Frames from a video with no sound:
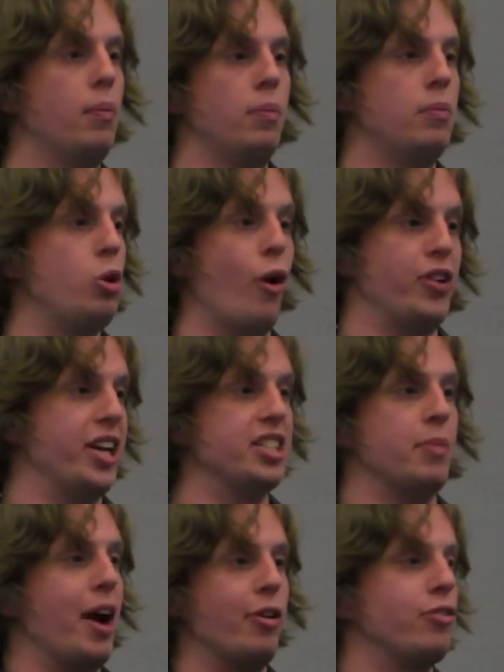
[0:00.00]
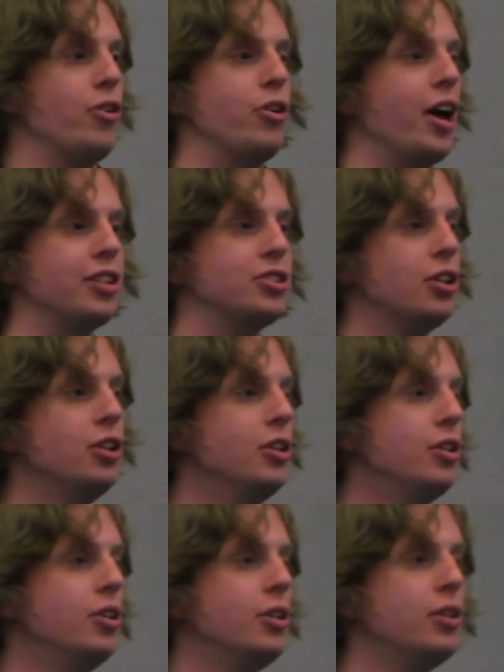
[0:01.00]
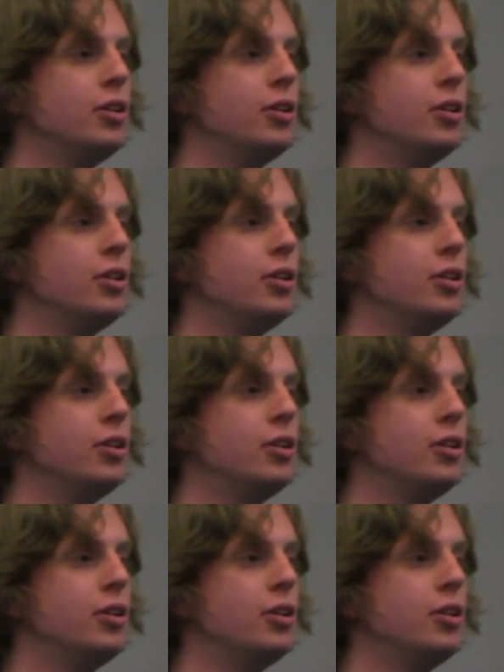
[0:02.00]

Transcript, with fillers: Whoever gets the microphone next. ahead.